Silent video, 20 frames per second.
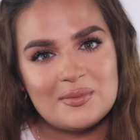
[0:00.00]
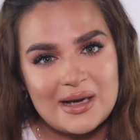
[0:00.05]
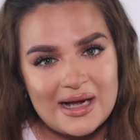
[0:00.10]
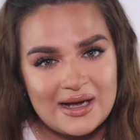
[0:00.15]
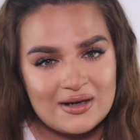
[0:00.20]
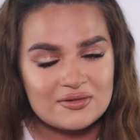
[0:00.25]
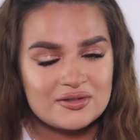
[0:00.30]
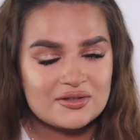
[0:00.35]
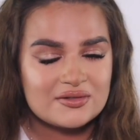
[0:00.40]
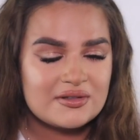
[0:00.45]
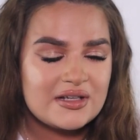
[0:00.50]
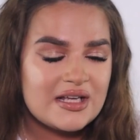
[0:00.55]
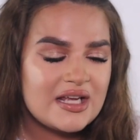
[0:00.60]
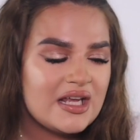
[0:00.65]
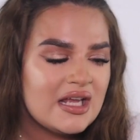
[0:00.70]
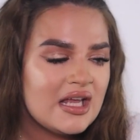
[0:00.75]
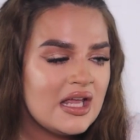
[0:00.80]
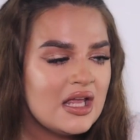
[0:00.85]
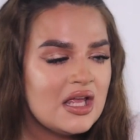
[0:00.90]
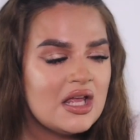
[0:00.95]

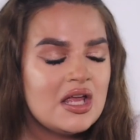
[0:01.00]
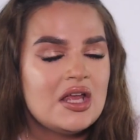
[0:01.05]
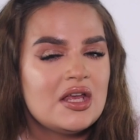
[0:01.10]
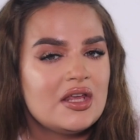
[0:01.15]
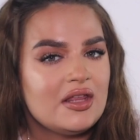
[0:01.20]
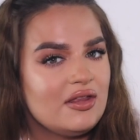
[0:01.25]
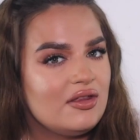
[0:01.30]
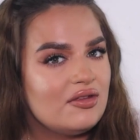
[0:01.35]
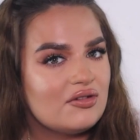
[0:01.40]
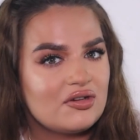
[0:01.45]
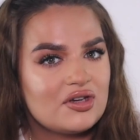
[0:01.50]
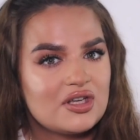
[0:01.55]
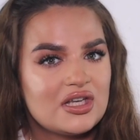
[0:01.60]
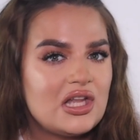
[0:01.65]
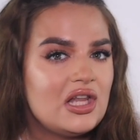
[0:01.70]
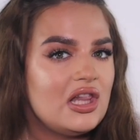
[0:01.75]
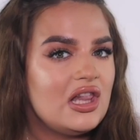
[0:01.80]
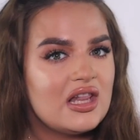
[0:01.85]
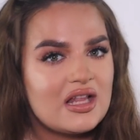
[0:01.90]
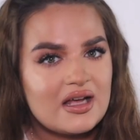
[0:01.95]
powdery, you're
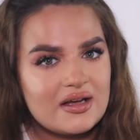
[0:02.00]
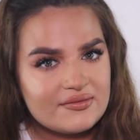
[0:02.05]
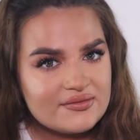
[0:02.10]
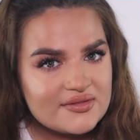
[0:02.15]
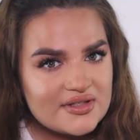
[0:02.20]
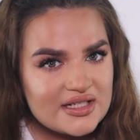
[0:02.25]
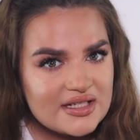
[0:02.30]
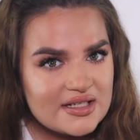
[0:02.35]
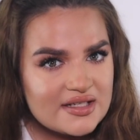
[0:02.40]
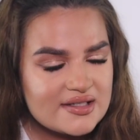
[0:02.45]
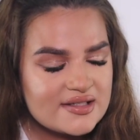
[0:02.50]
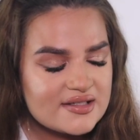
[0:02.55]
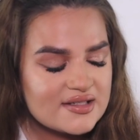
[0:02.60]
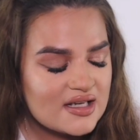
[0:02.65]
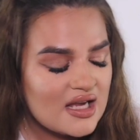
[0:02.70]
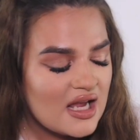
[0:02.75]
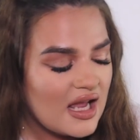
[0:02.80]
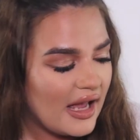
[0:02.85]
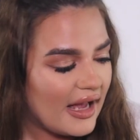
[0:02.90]
gonna love this.